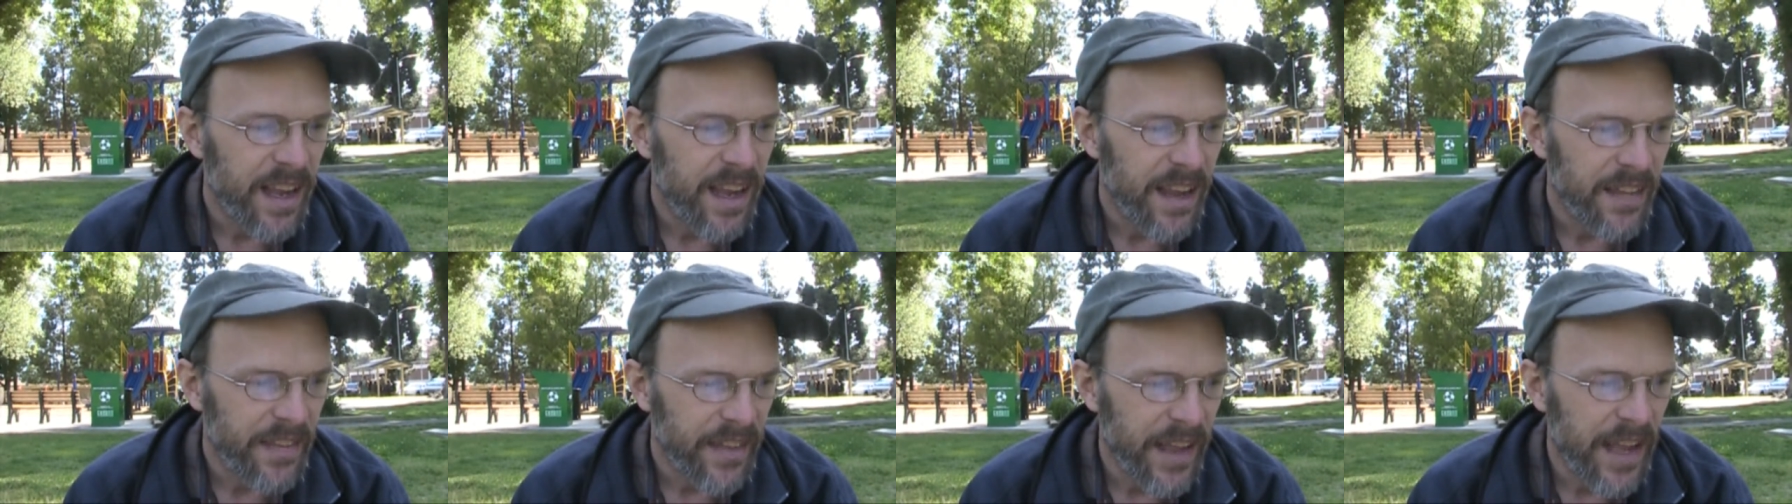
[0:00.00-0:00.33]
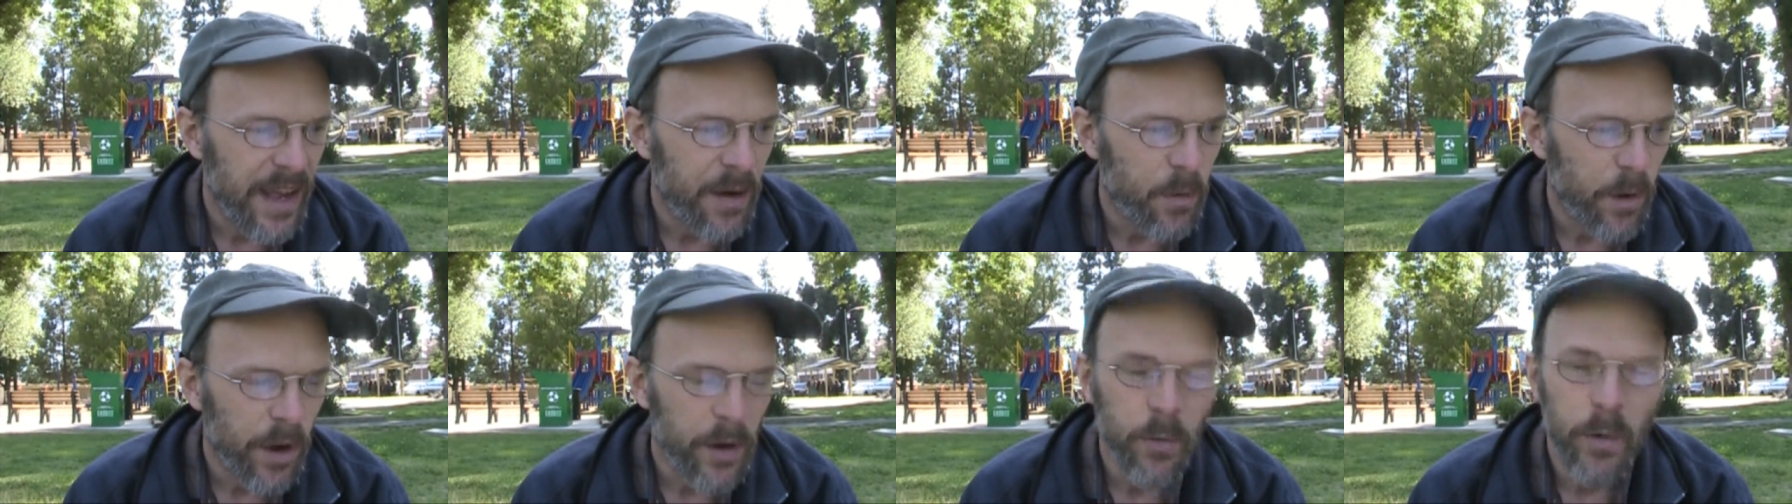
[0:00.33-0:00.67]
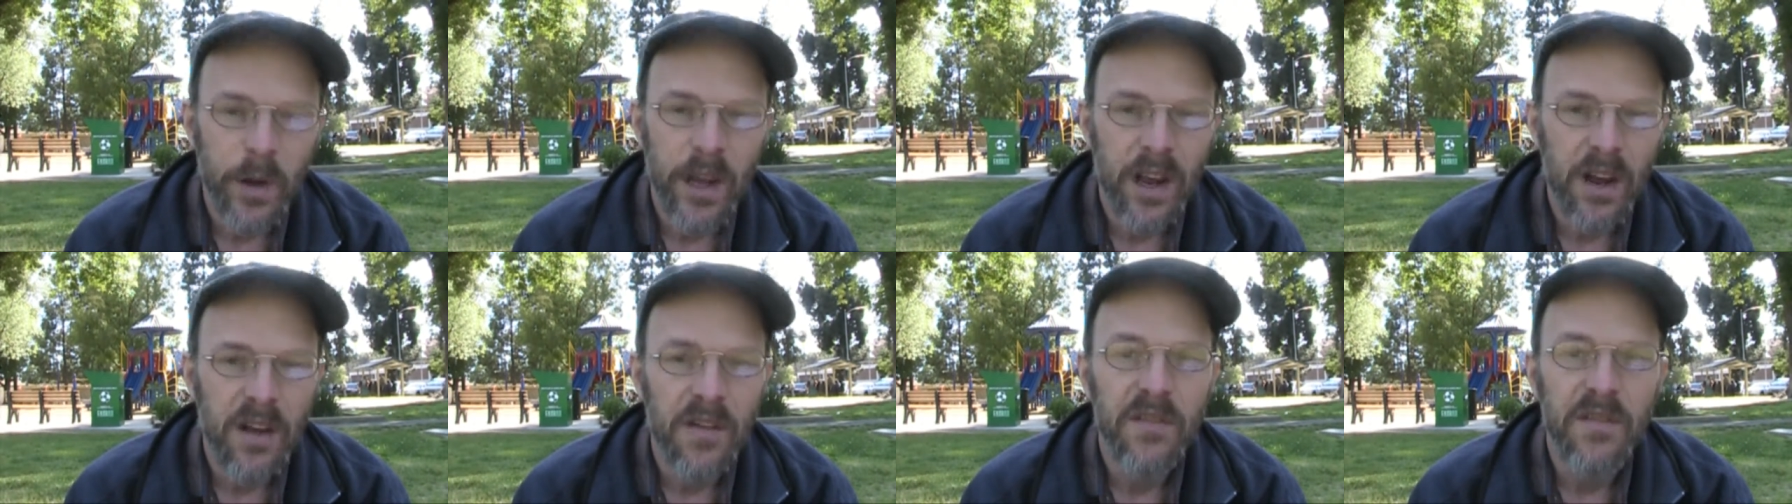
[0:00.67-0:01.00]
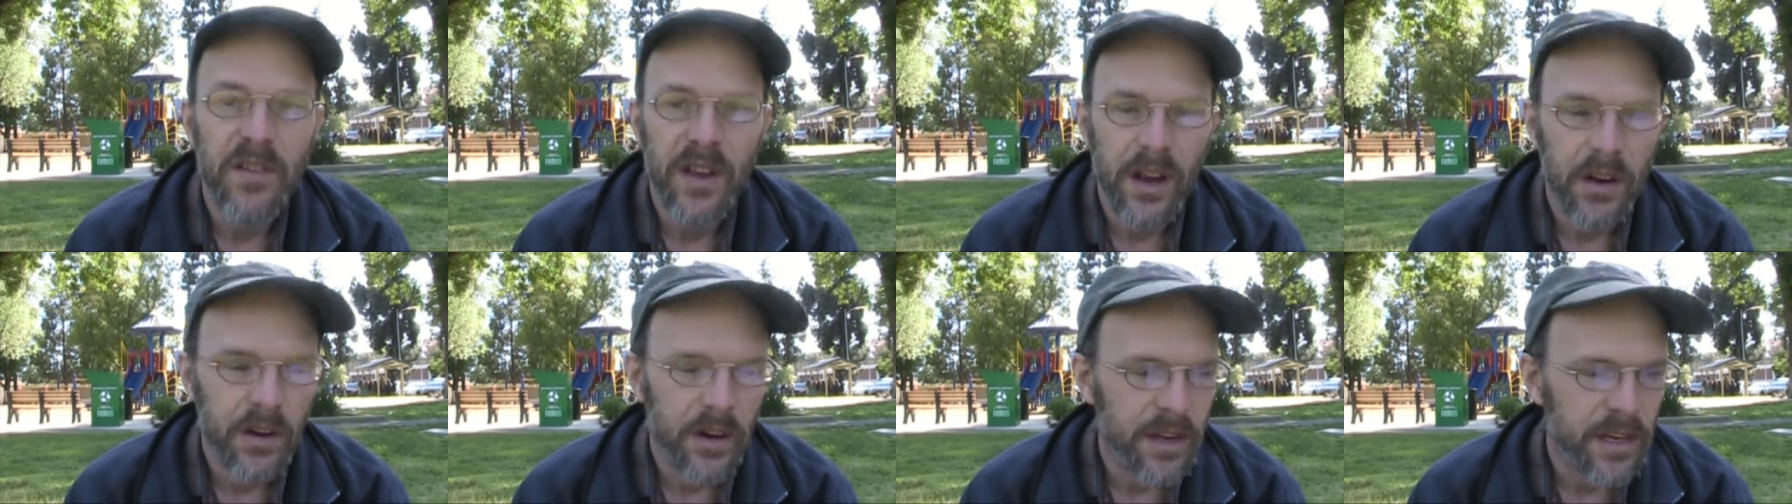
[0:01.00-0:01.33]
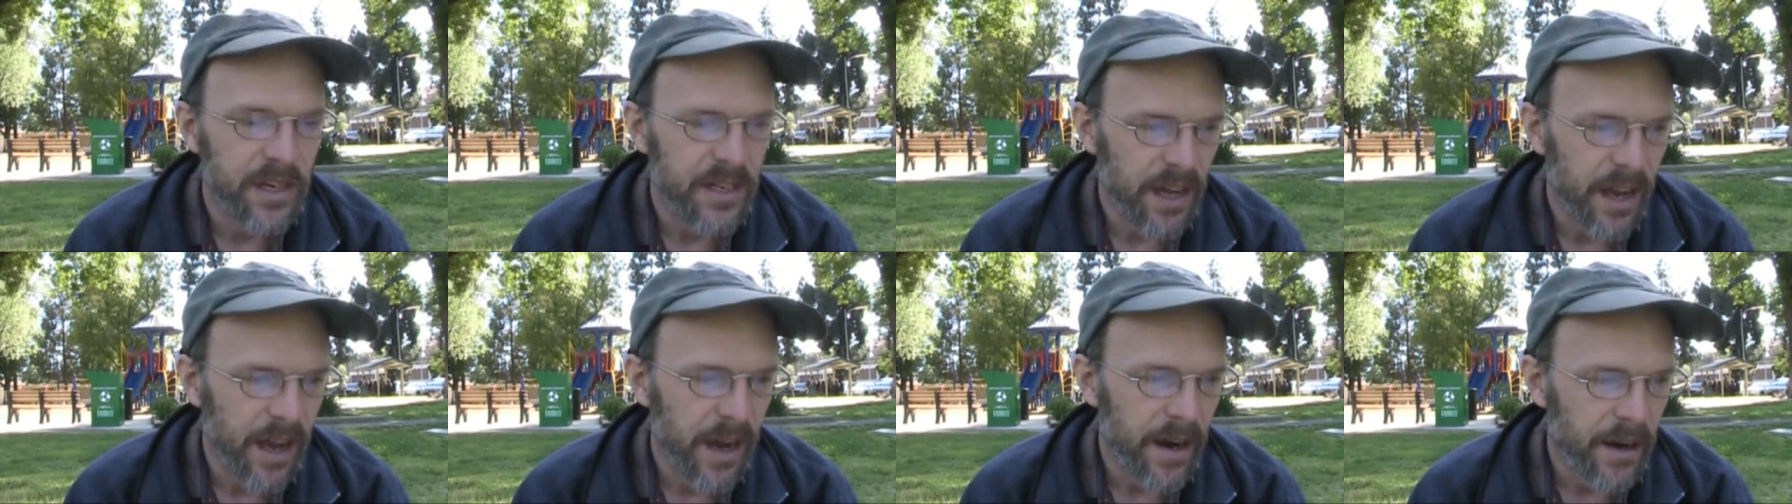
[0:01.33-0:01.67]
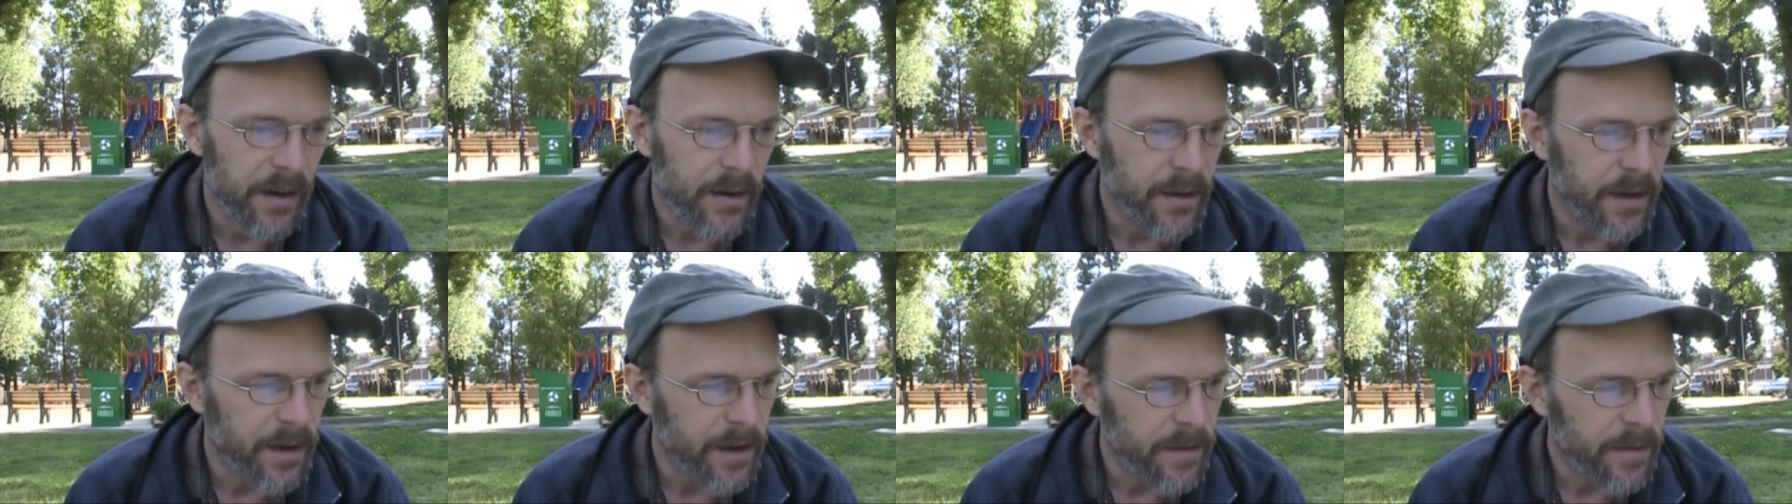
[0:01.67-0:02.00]
and that when we are very
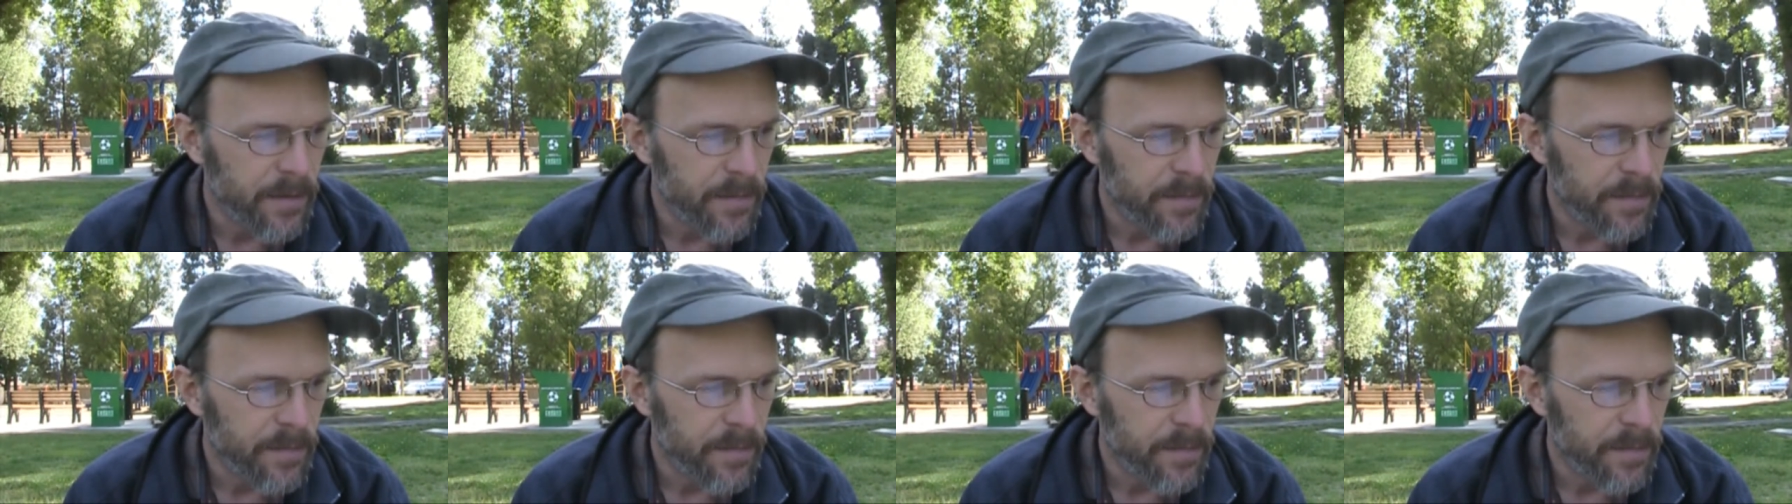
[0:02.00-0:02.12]
tired.